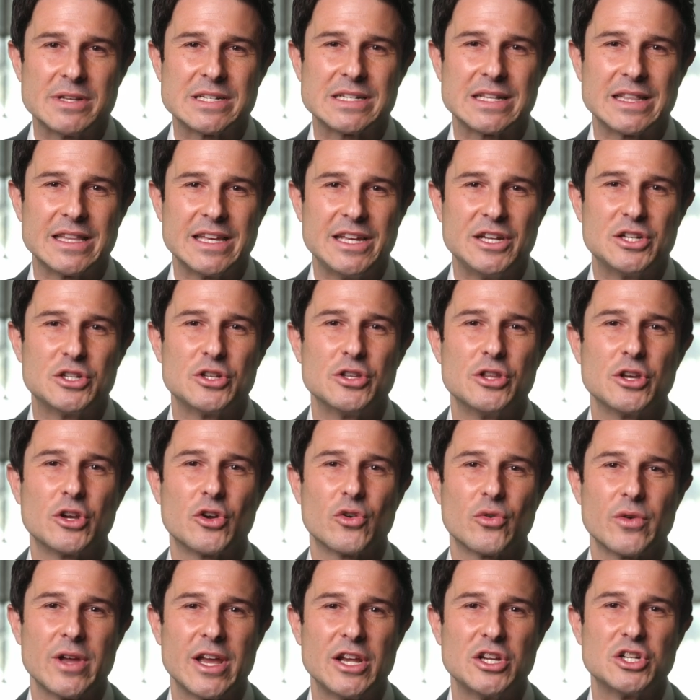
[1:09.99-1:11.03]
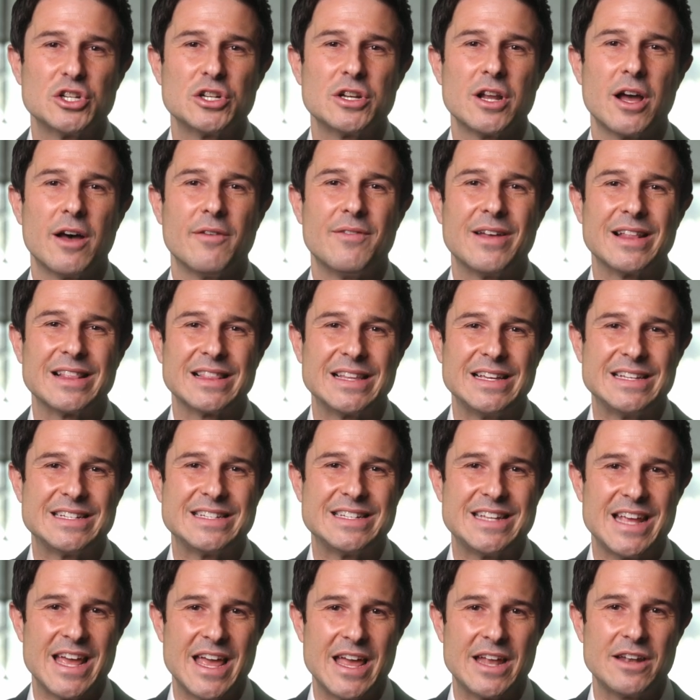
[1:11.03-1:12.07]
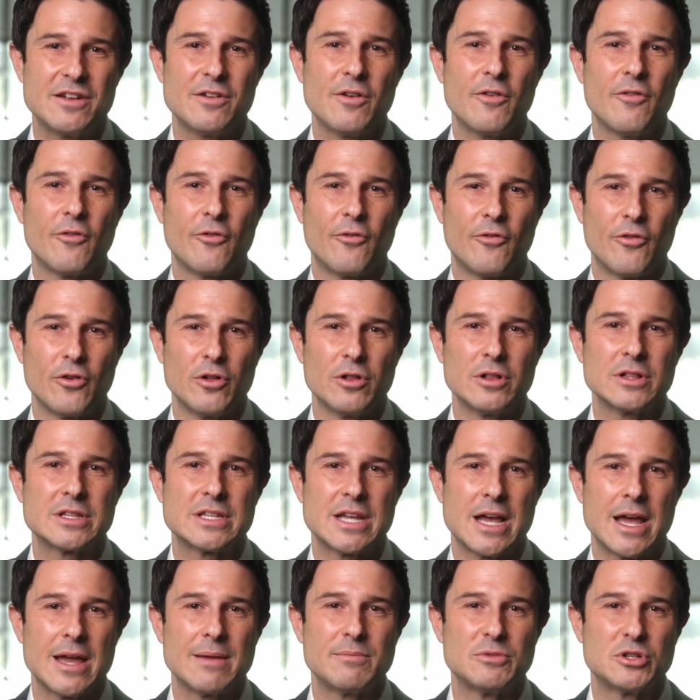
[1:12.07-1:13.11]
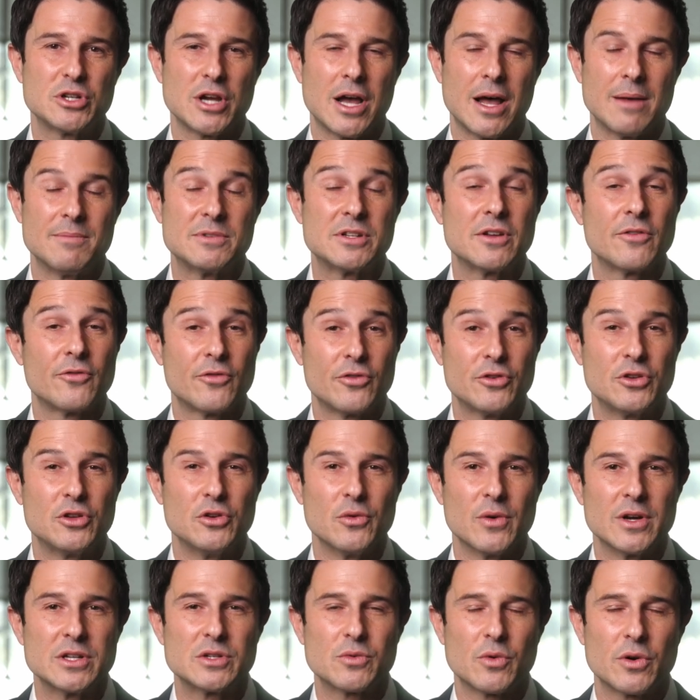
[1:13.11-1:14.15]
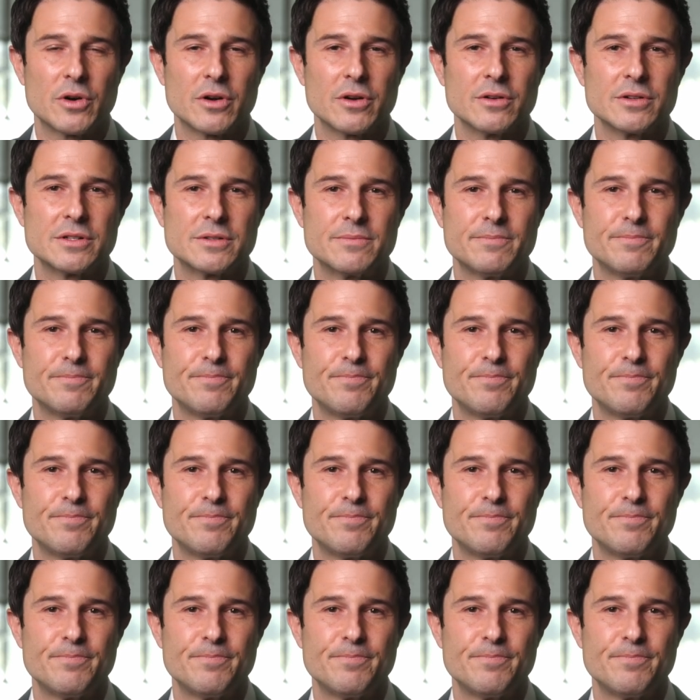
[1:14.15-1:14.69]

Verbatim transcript: must lead to the creation of at least 10 full-time jobs for U.S. workers.